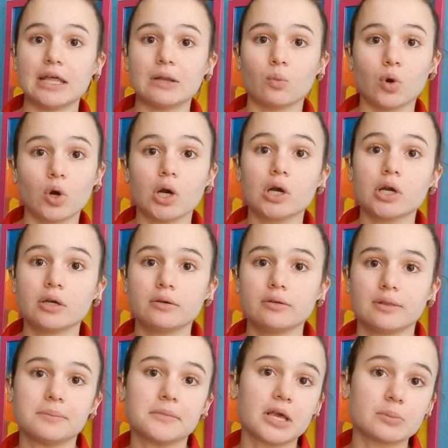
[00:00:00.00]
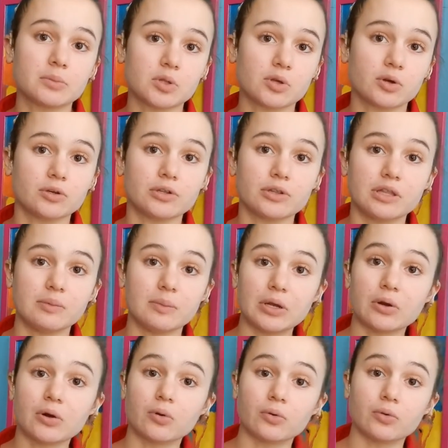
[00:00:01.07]
at work, sometimes it's hard to see
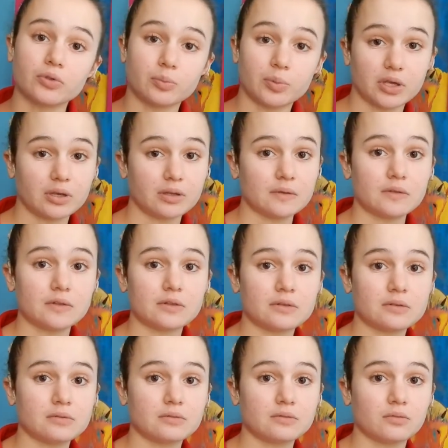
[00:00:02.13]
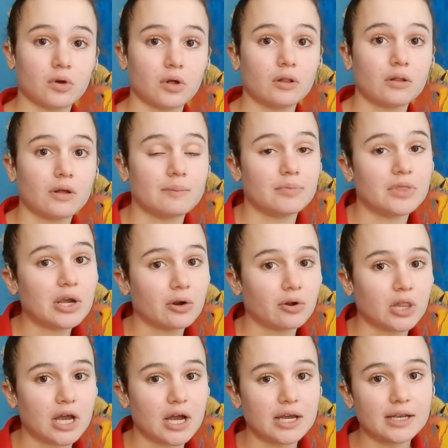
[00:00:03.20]
miracles because well, I'm there
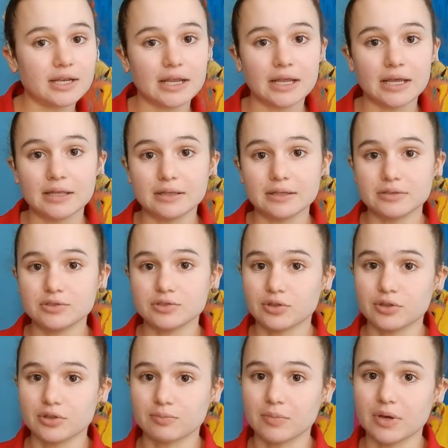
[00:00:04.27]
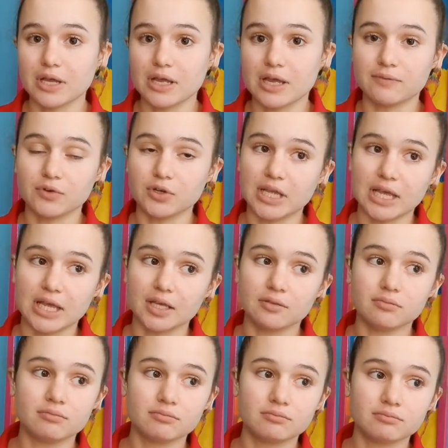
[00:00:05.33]
a lot and it's just my
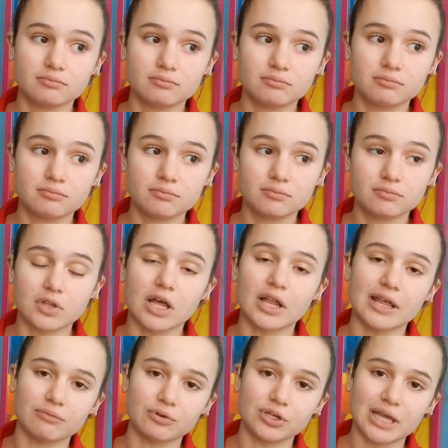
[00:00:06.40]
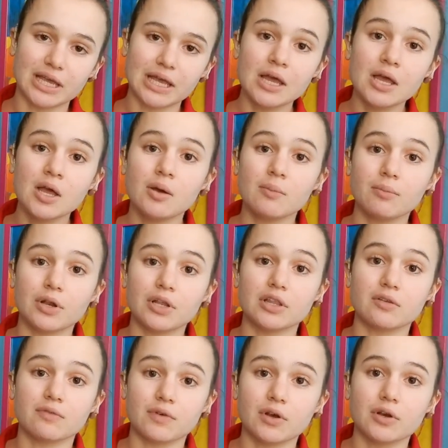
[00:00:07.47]
everyday, not everyday, but
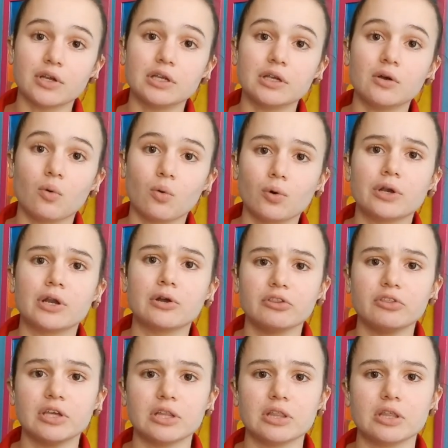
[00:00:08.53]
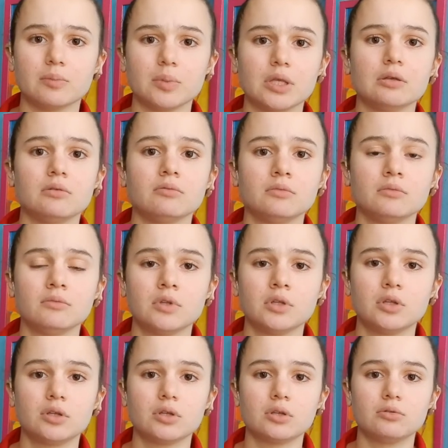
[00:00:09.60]
it's a very ordinary thing to be
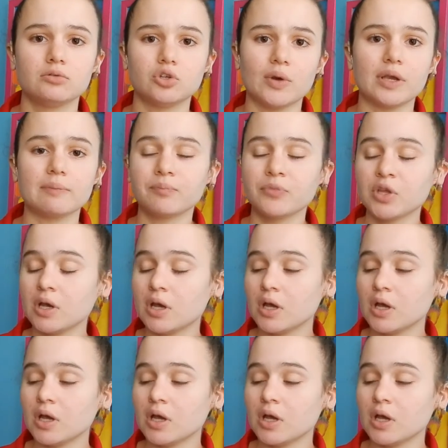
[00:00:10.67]
doing.